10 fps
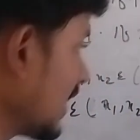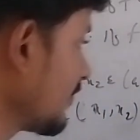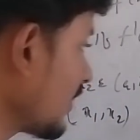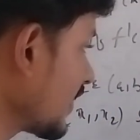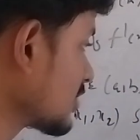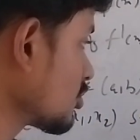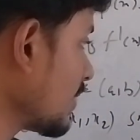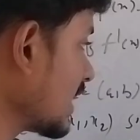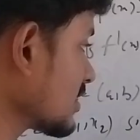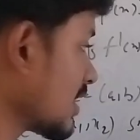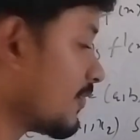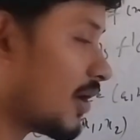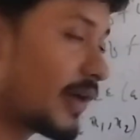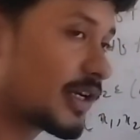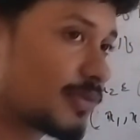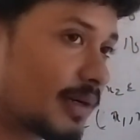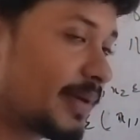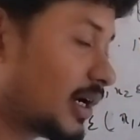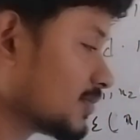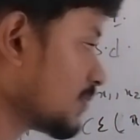f of x2 minus f of x1
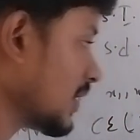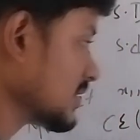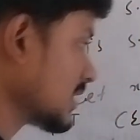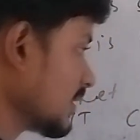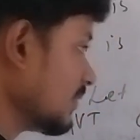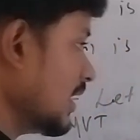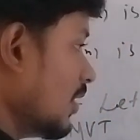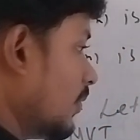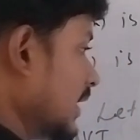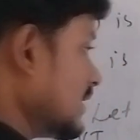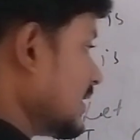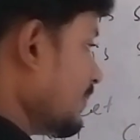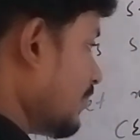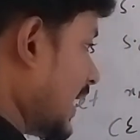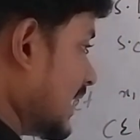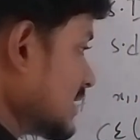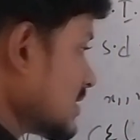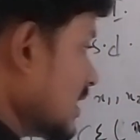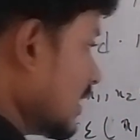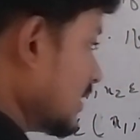becomes positive, what it implies?
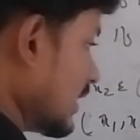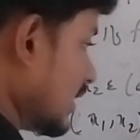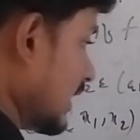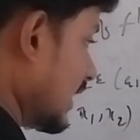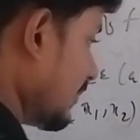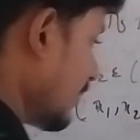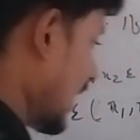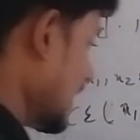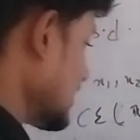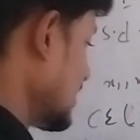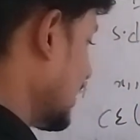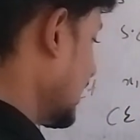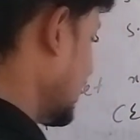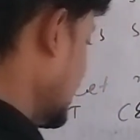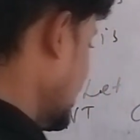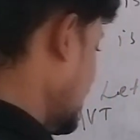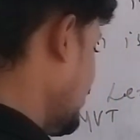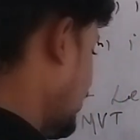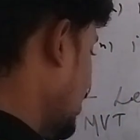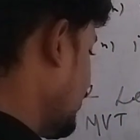Then it implies that f
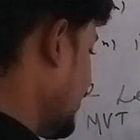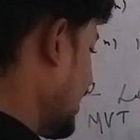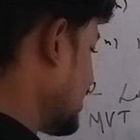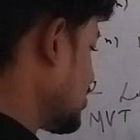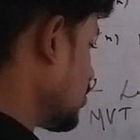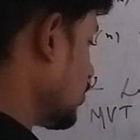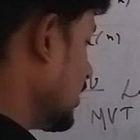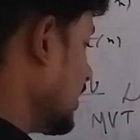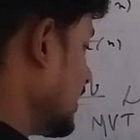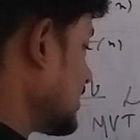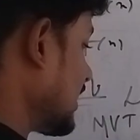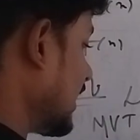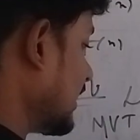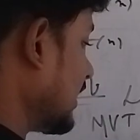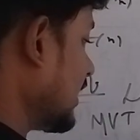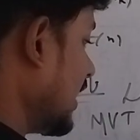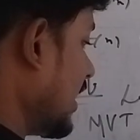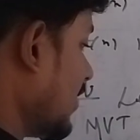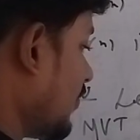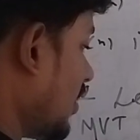of x2 is greater than
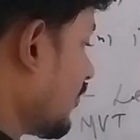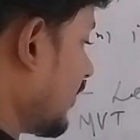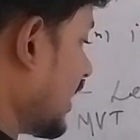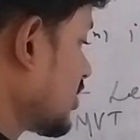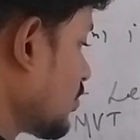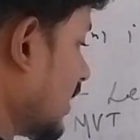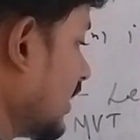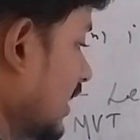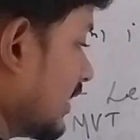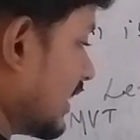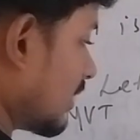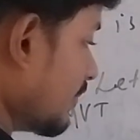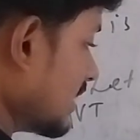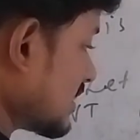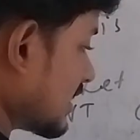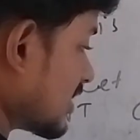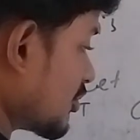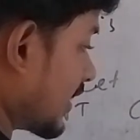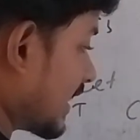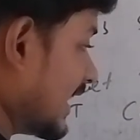f of x1. That means
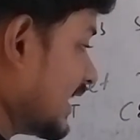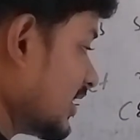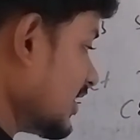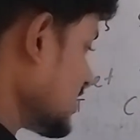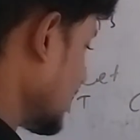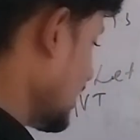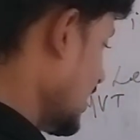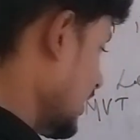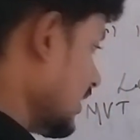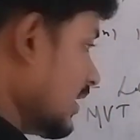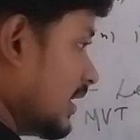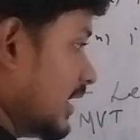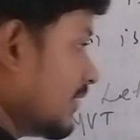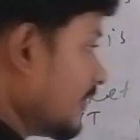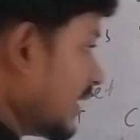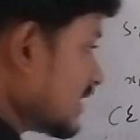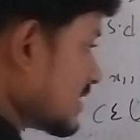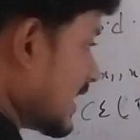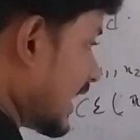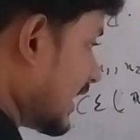strictly increasing. If it is
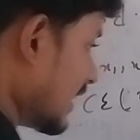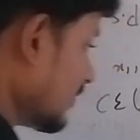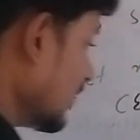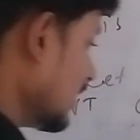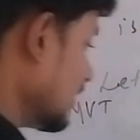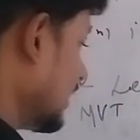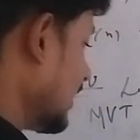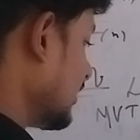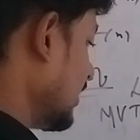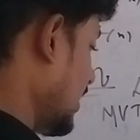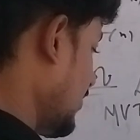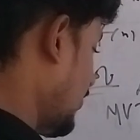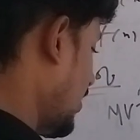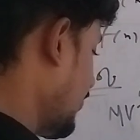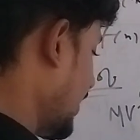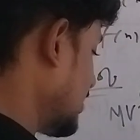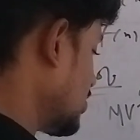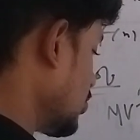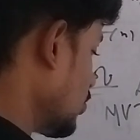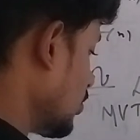negative, then f of
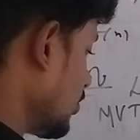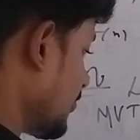x2